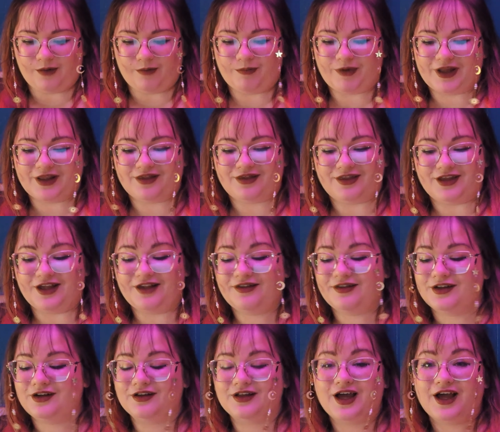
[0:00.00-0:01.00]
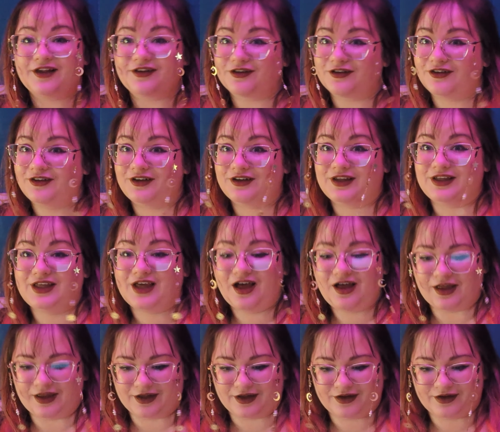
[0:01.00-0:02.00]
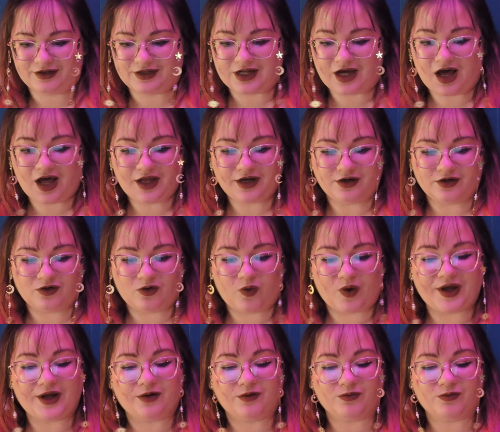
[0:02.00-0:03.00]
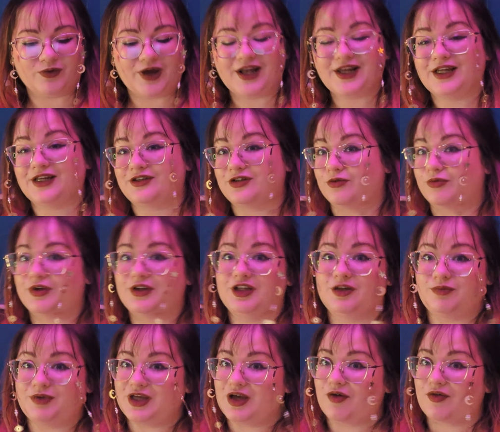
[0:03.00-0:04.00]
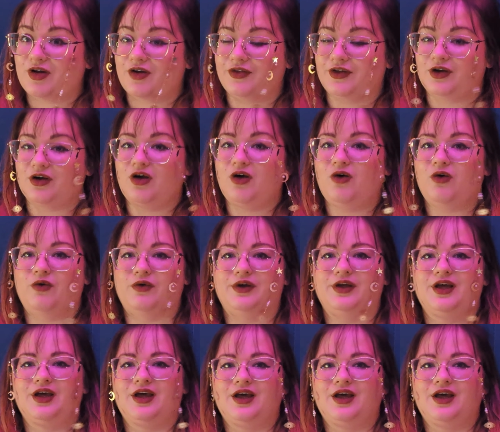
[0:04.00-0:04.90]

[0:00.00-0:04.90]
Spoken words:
but these little guys are still young, not quite ready to really be out on their own.